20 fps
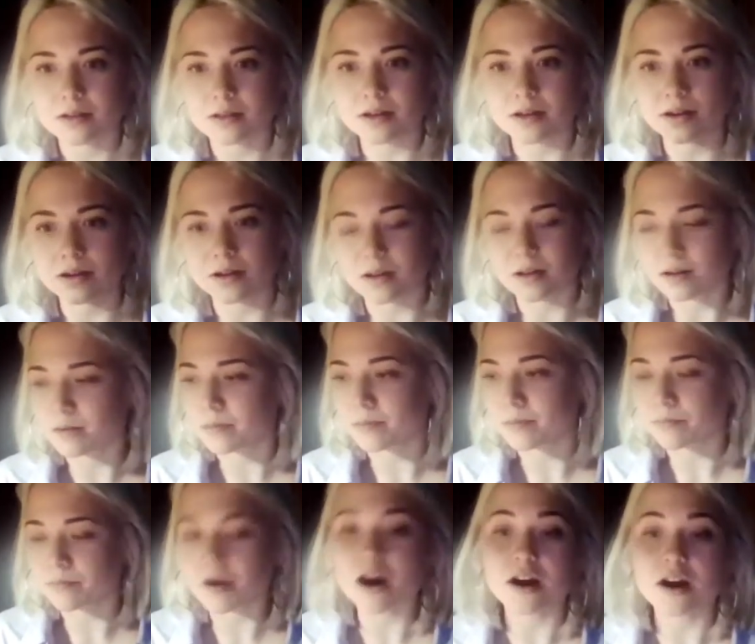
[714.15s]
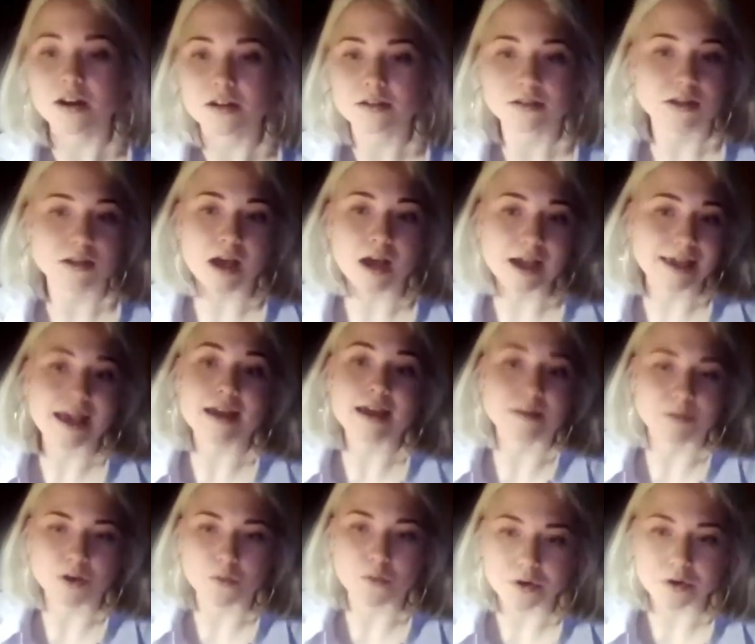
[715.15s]

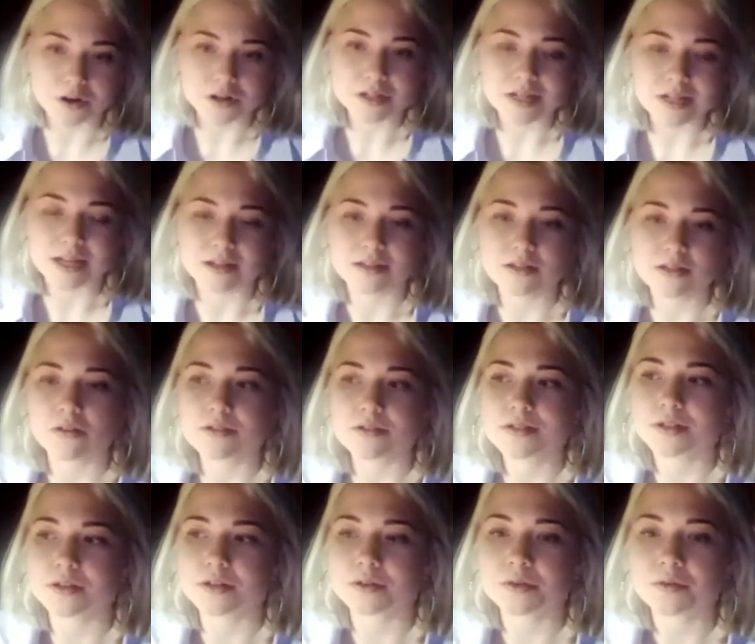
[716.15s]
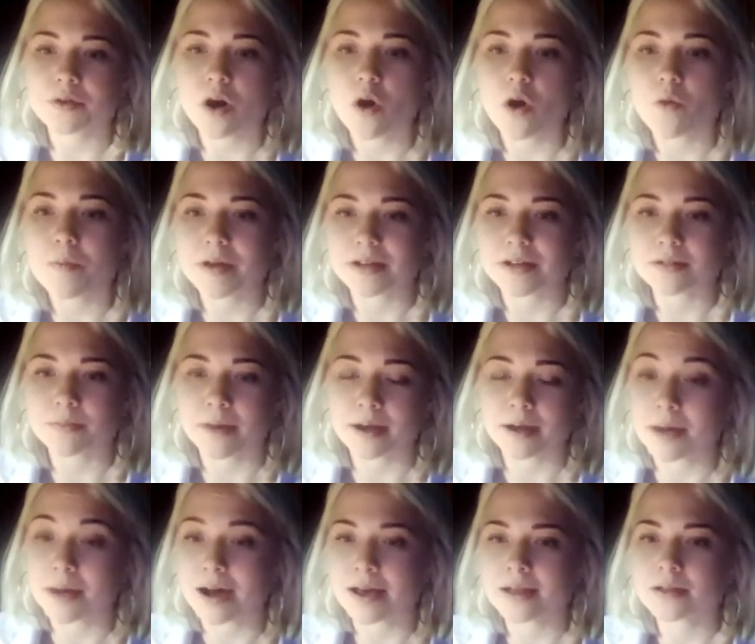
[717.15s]
academic world, and it also opened my
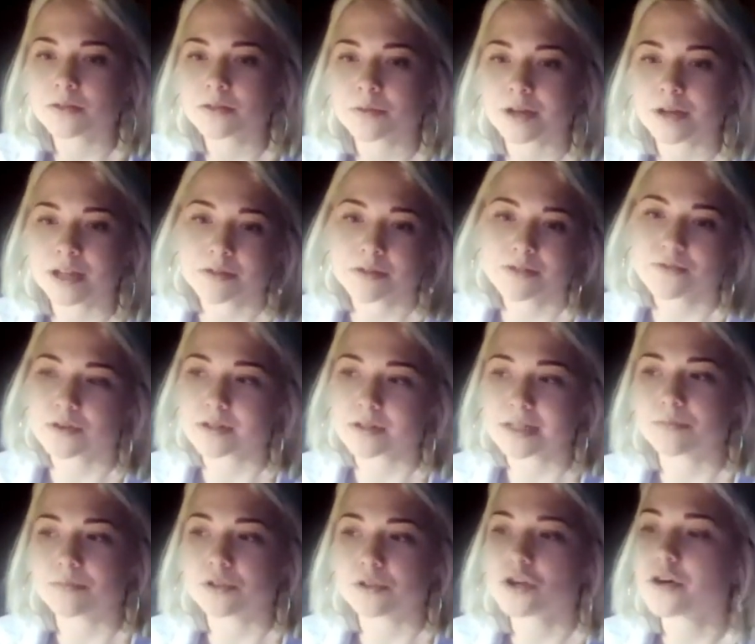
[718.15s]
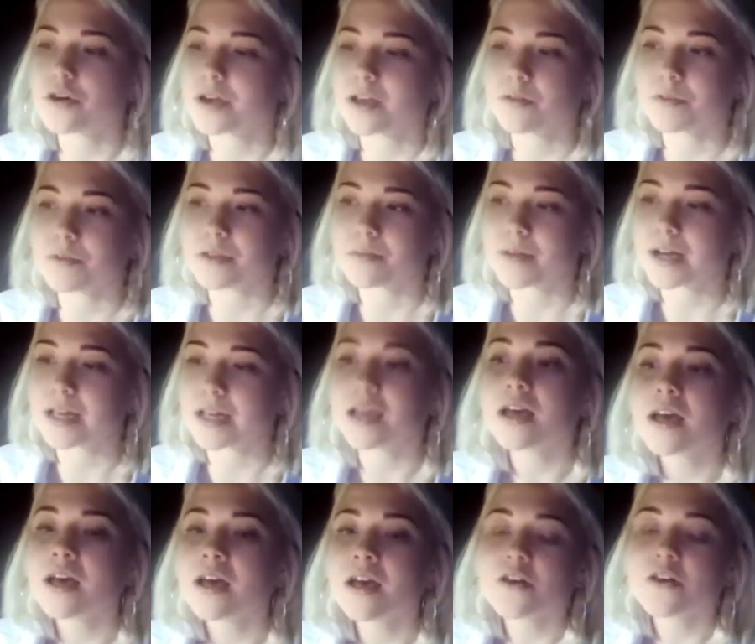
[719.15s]
mind when I was, for example, talking with my
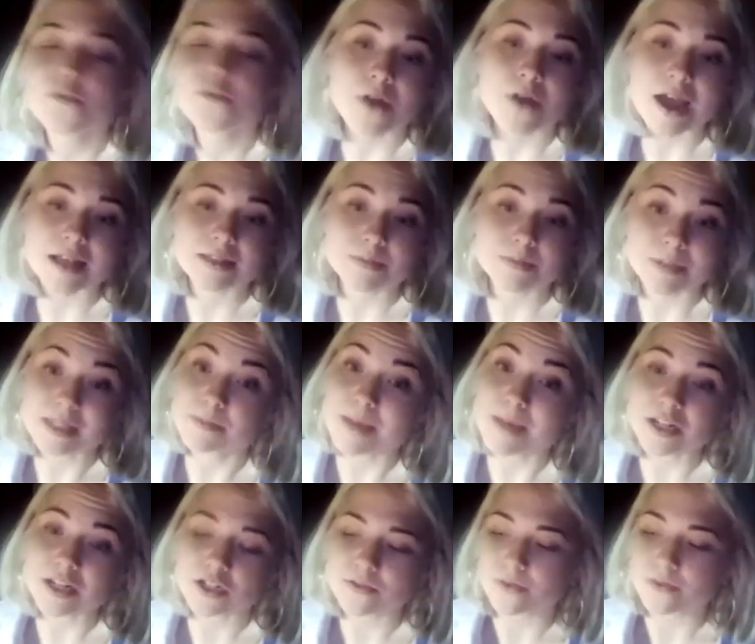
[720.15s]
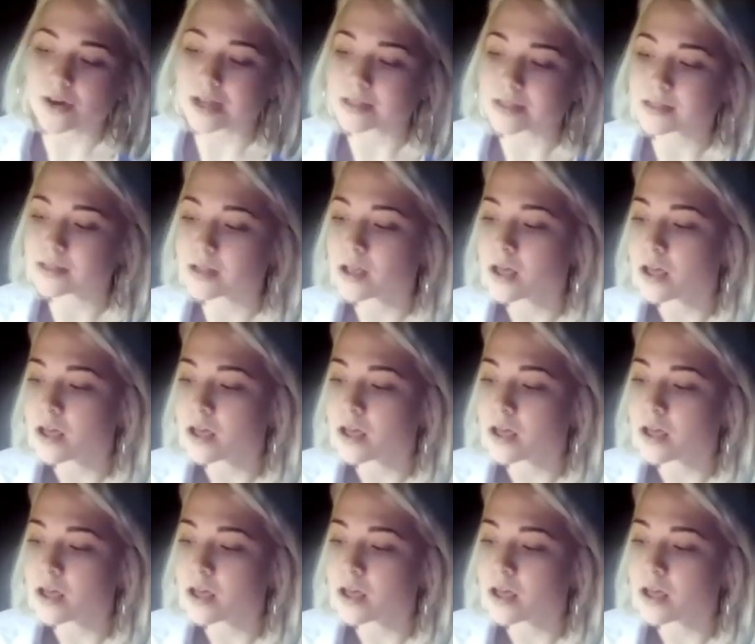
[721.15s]
friends, my Spanish friends,